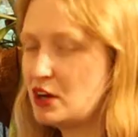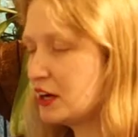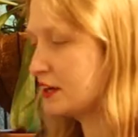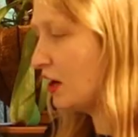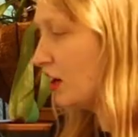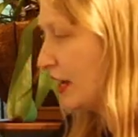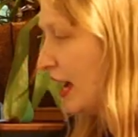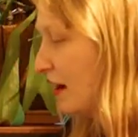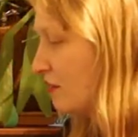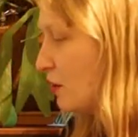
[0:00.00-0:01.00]
like, I
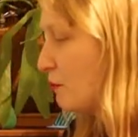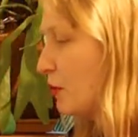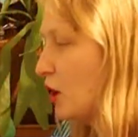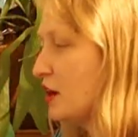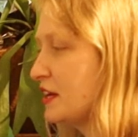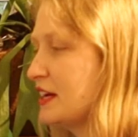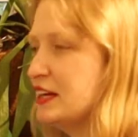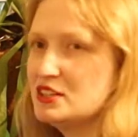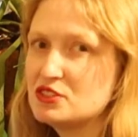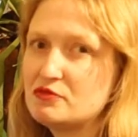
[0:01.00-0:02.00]
have
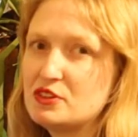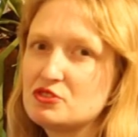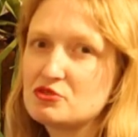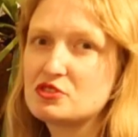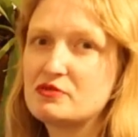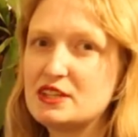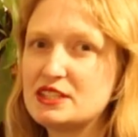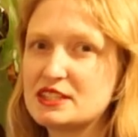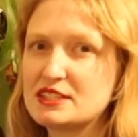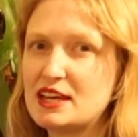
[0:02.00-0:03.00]
buying individuals of
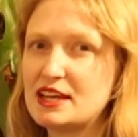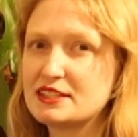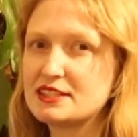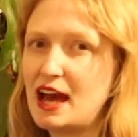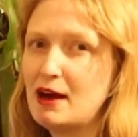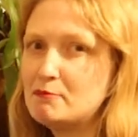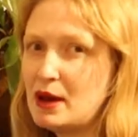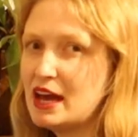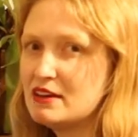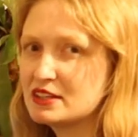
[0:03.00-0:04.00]
either sex and
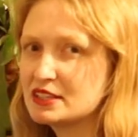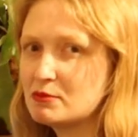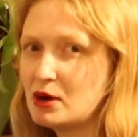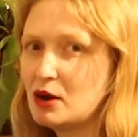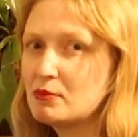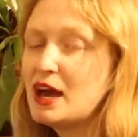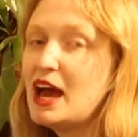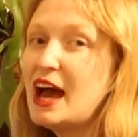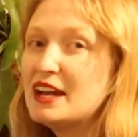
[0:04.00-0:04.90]
pairing them up,